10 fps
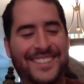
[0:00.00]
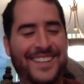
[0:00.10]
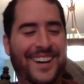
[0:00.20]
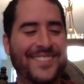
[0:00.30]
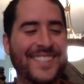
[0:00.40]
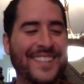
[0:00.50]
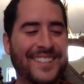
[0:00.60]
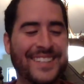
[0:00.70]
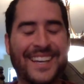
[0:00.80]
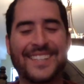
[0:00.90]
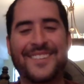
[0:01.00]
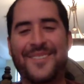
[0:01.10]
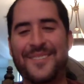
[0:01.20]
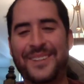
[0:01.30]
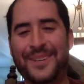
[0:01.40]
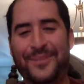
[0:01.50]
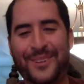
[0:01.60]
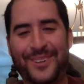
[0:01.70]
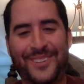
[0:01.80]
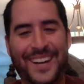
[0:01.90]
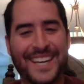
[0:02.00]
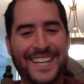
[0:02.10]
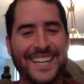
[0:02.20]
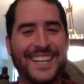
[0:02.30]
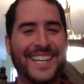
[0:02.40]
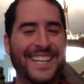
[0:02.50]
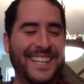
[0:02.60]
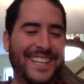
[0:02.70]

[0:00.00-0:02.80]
Tommy sounds like a total liberal right here.